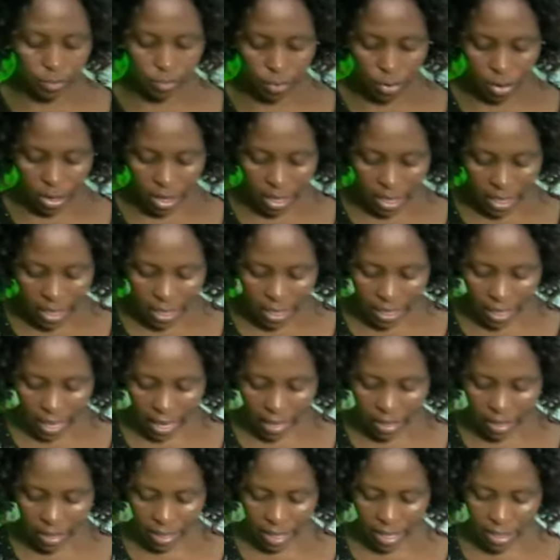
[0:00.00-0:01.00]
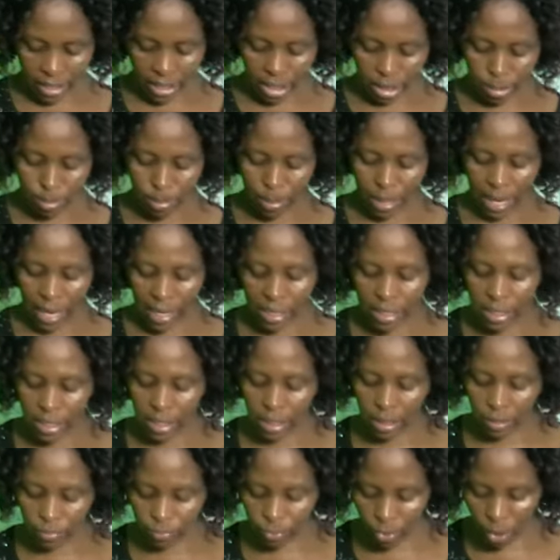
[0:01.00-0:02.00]
for reading and writing
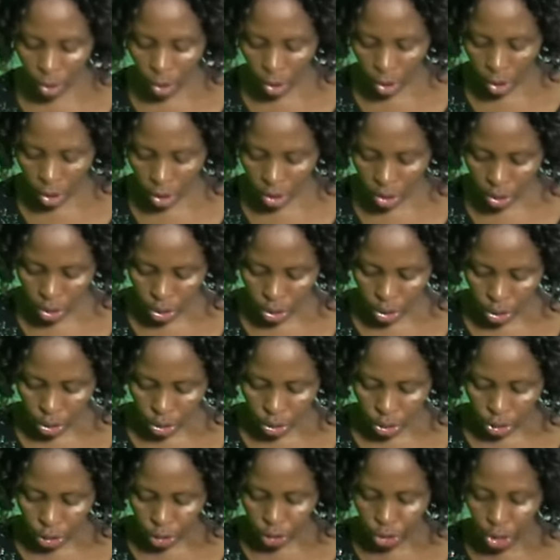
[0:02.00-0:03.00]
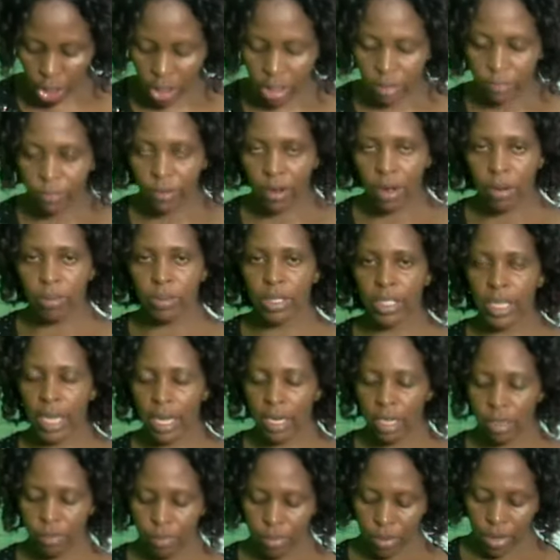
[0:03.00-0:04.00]
practice for short forms
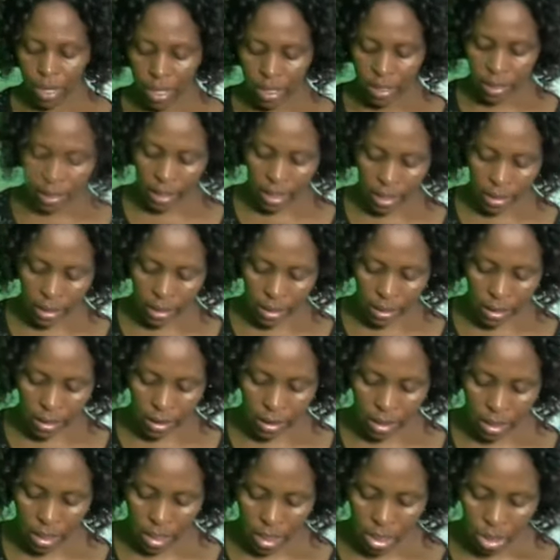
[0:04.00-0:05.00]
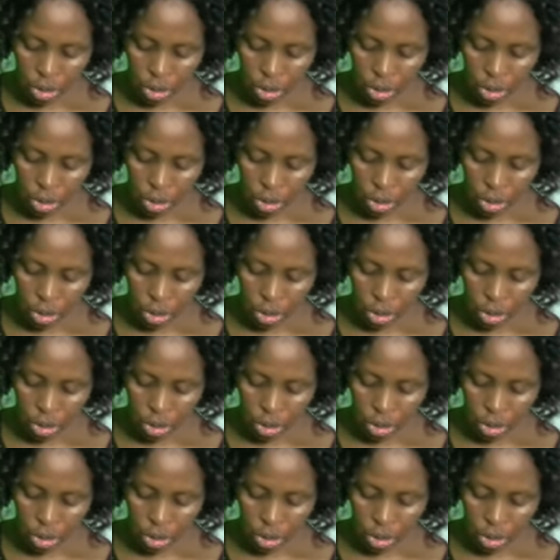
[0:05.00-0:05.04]
and phrases.